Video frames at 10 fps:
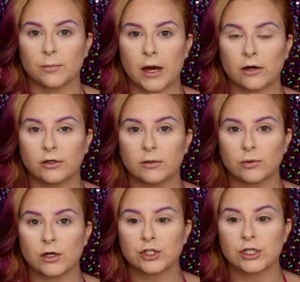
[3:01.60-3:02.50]
It powdering
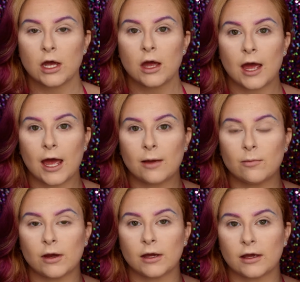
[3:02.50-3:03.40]
brush
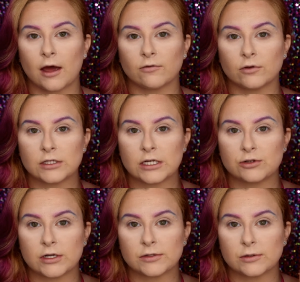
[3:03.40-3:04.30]
and my Kat Von D
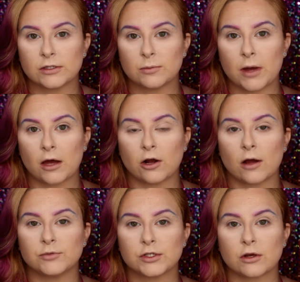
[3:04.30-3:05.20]
translucent powder,
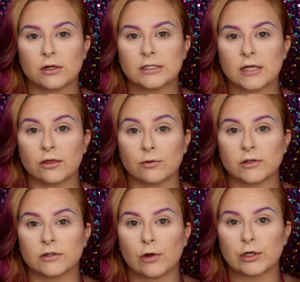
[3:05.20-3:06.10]
I'm just going to set the
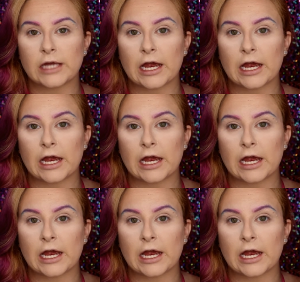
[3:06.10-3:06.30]
rest of those